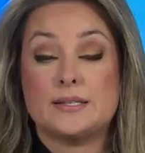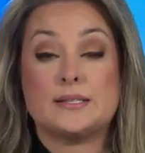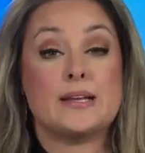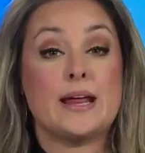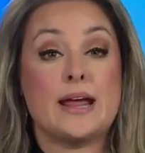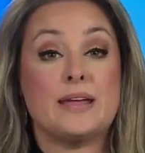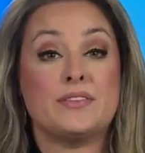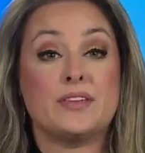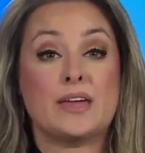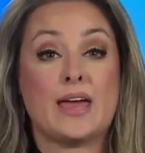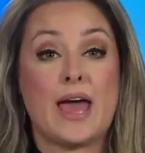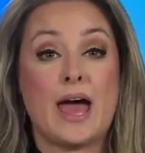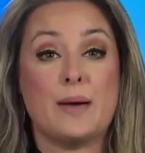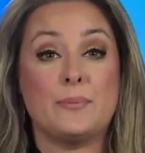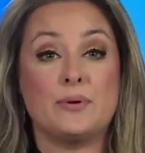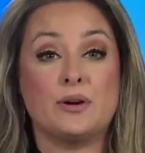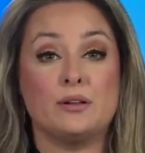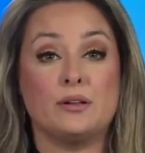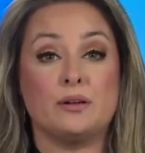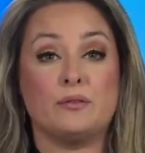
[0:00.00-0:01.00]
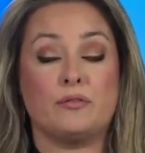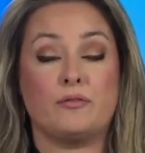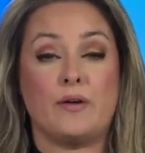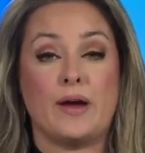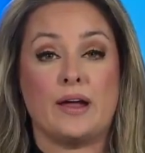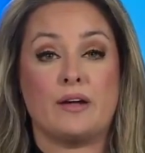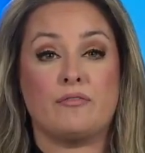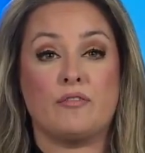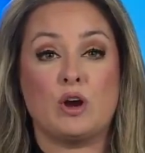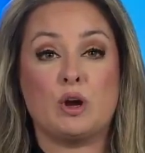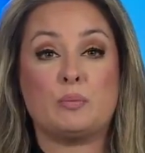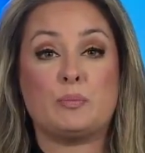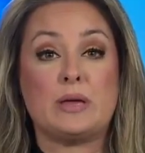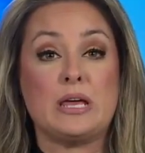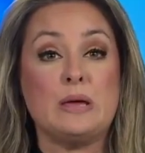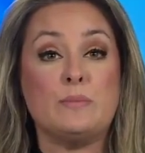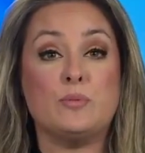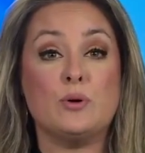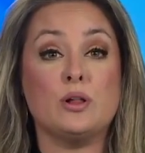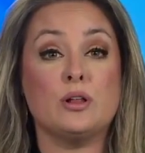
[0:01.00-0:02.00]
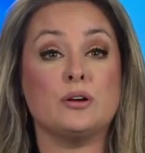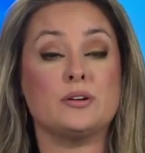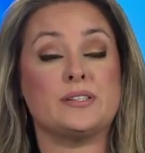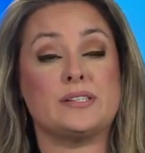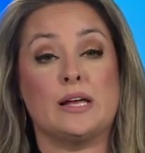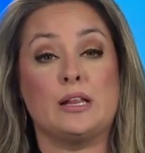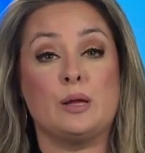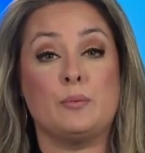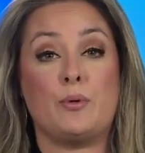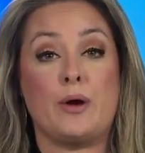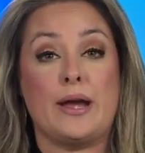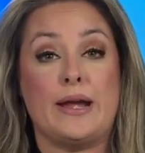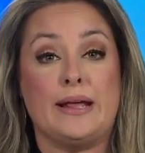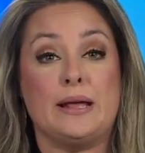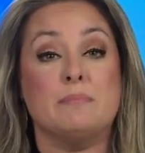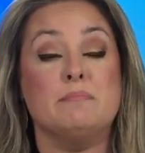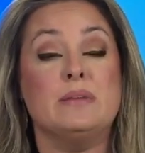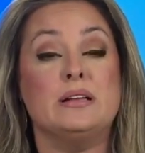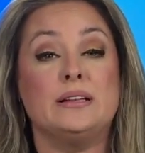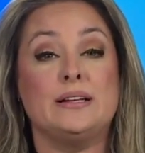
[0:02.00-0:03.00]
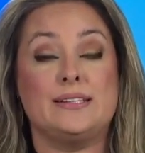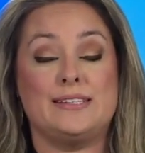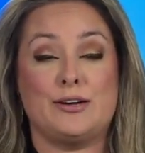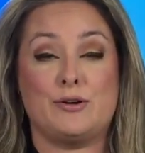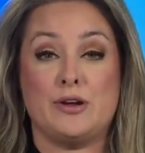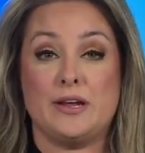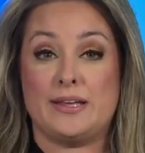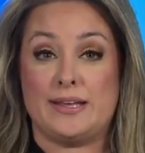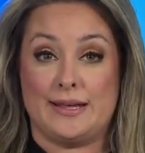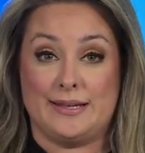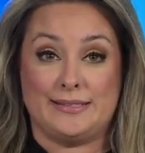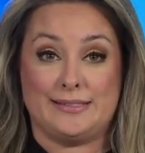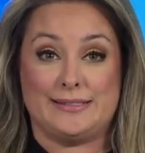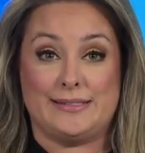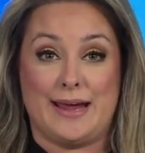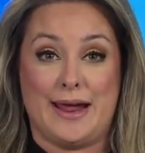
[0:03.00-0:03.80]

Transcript: Today at the Capitol in Frankfort, people are celebrating Military Kids